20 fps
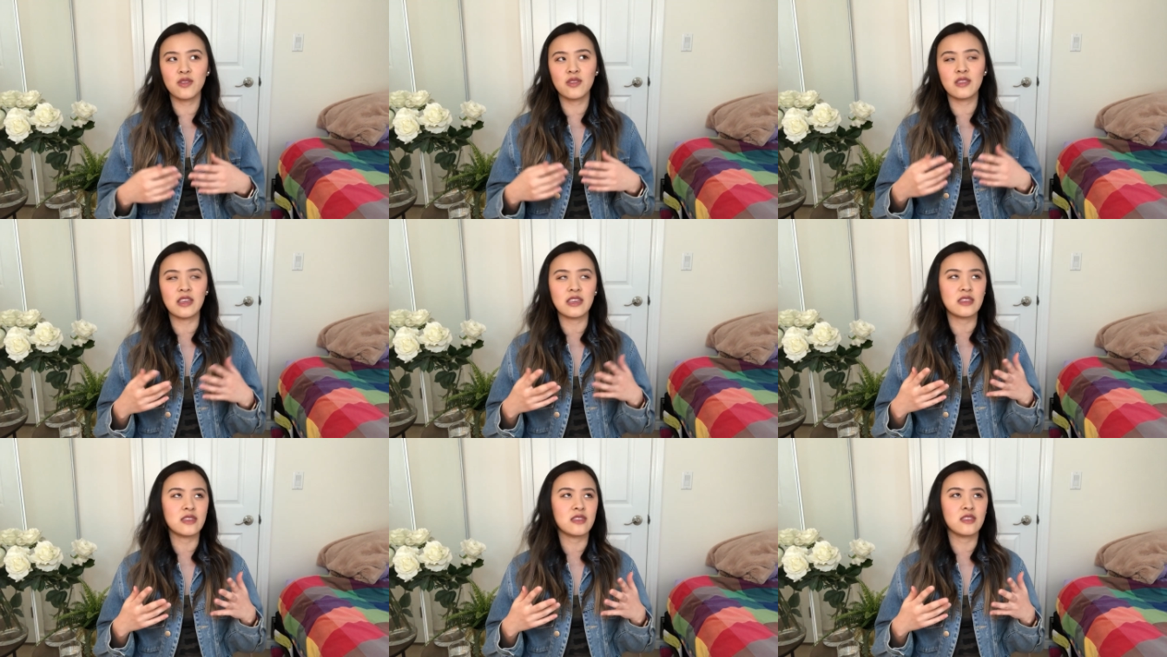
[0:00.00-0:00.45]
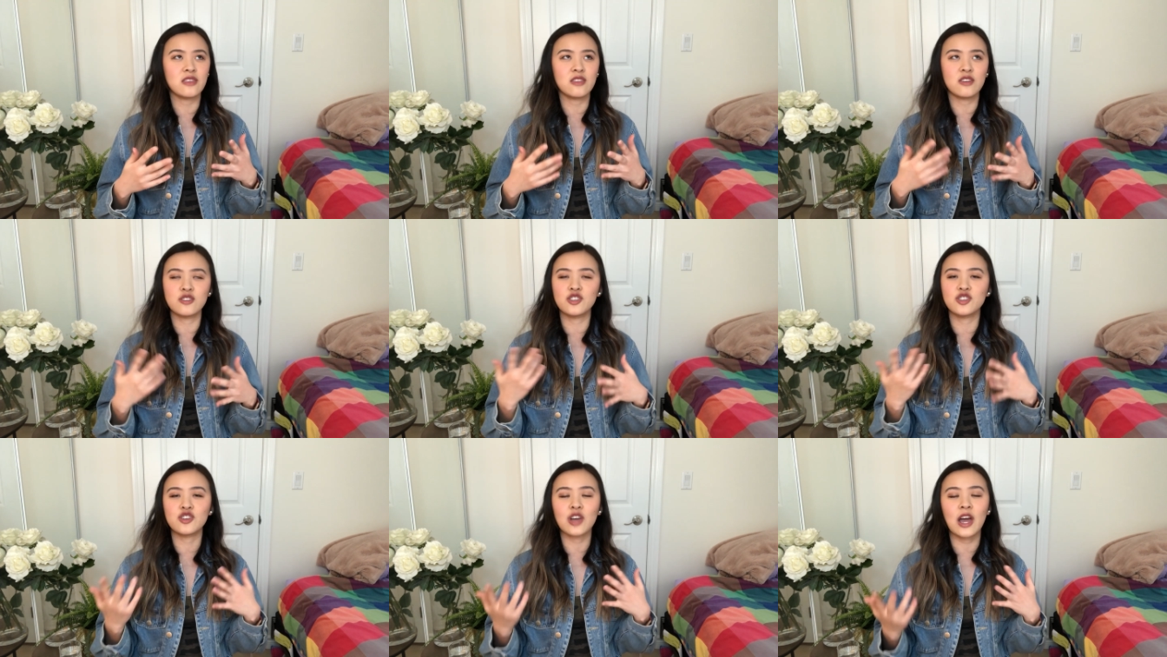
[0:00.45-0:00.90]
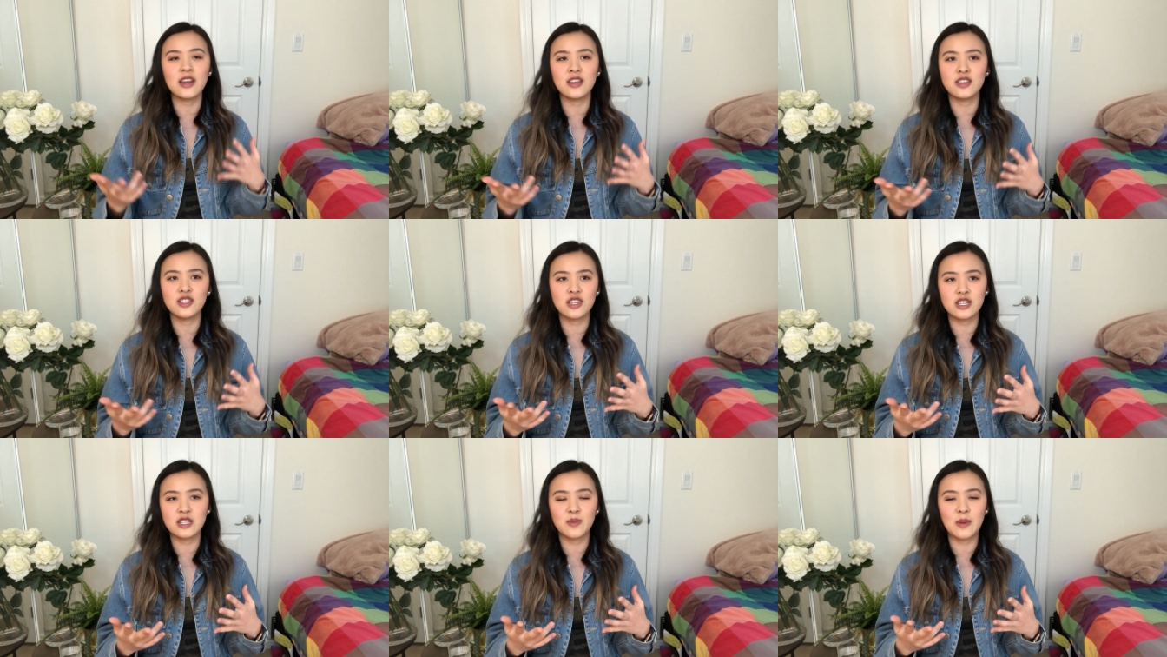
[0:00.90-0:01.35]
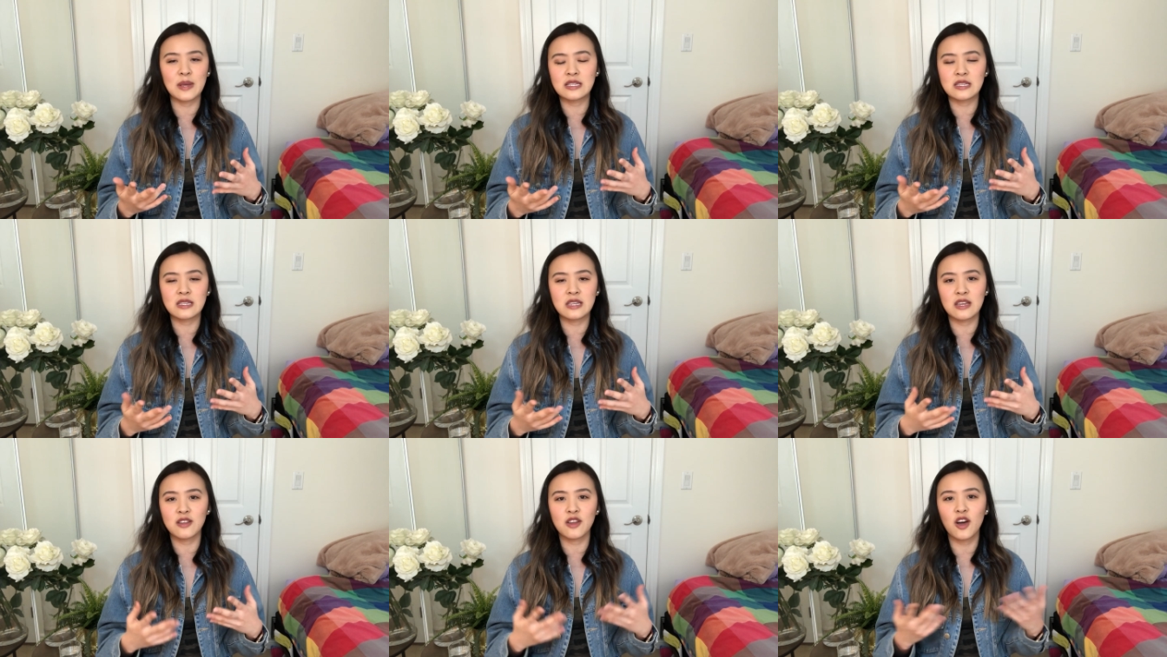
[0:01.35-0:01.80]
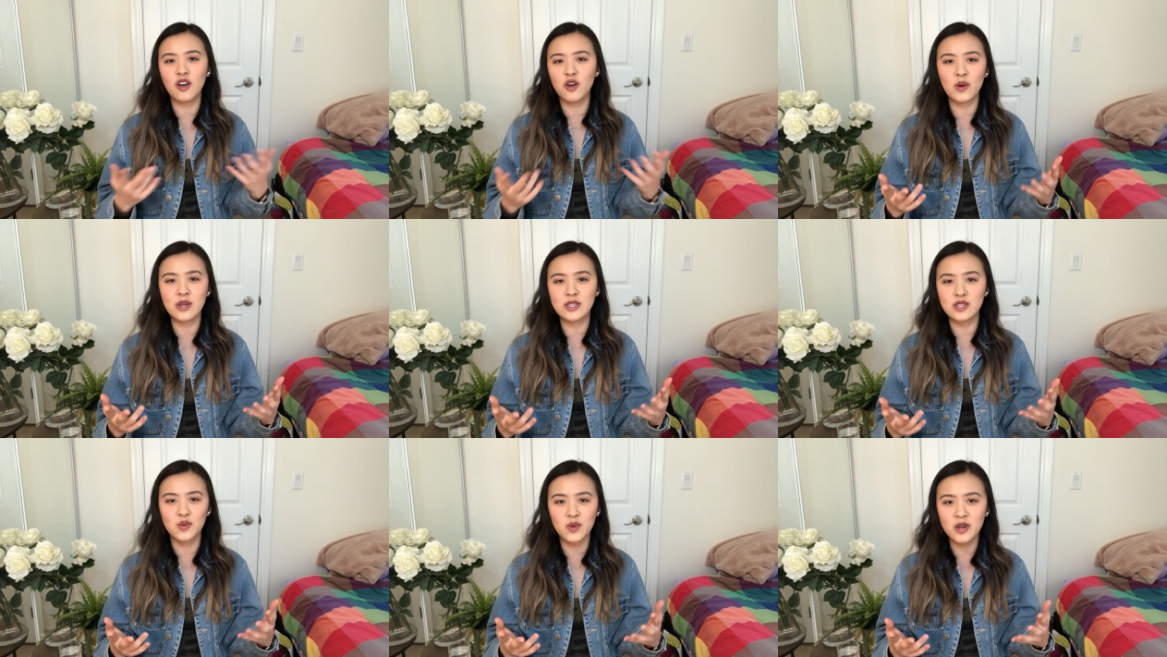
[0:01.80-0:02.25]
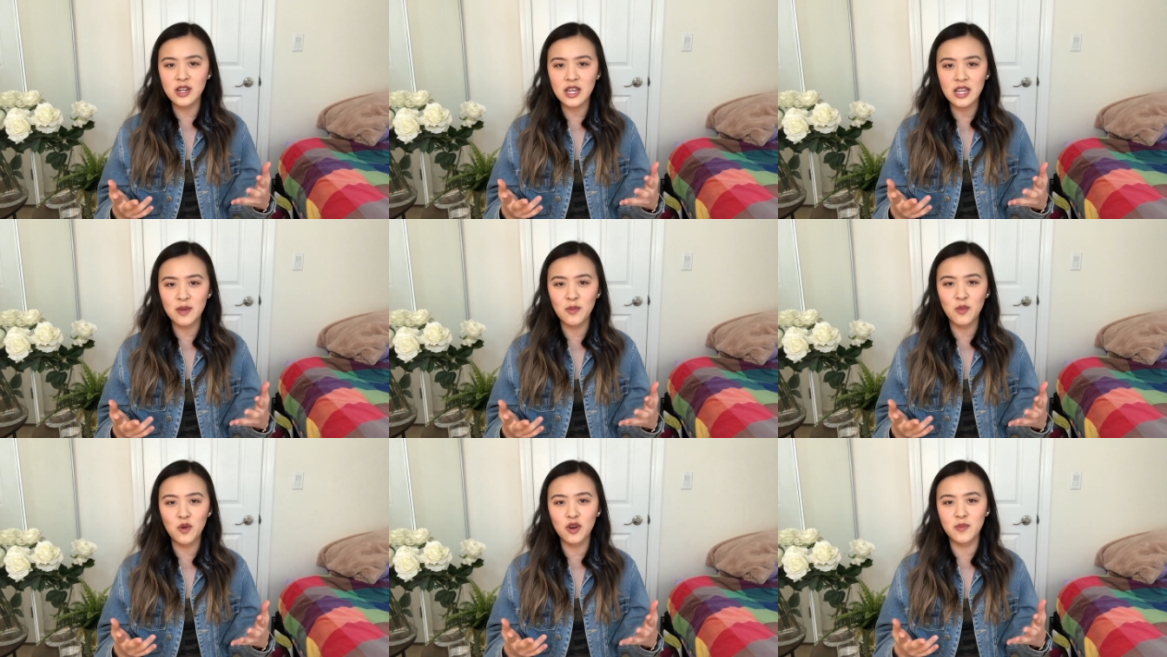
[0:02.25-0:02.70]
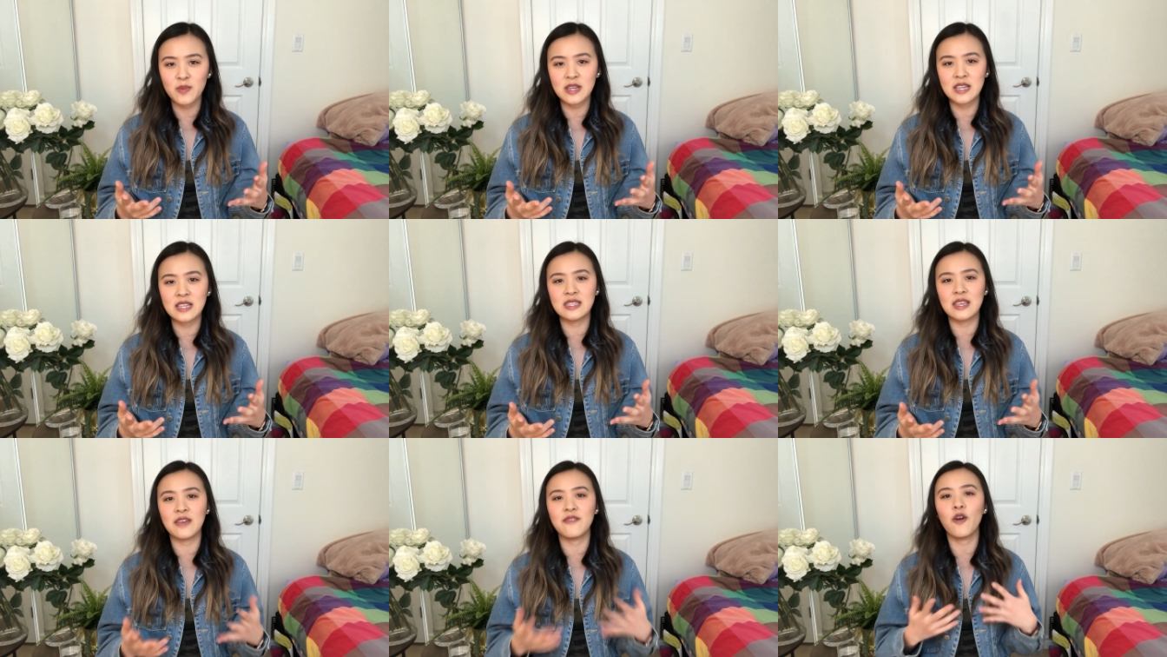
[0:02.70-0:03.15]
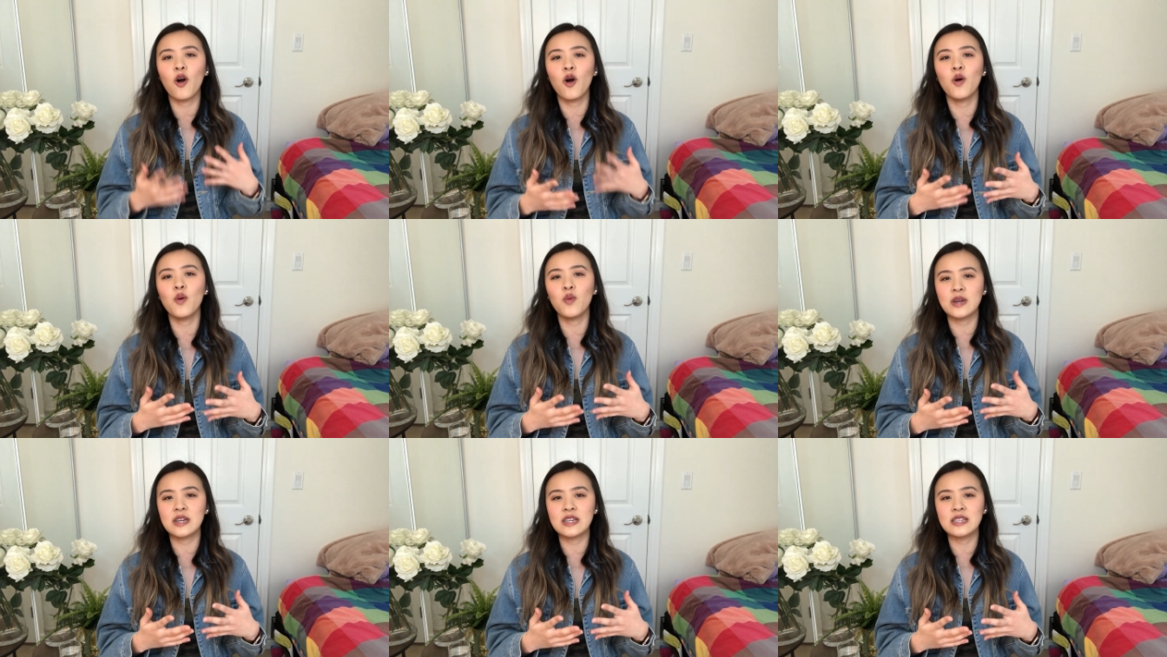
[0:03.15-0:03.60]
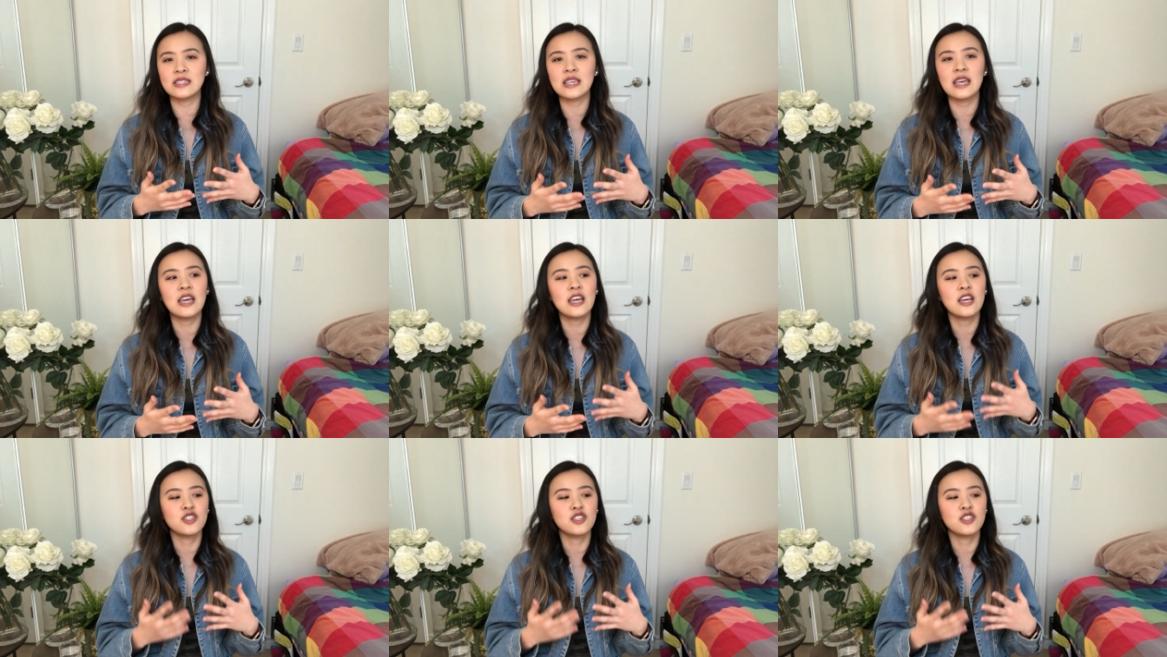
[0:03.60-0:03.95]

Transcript: that their strategy is basically not going to work anymore because they've always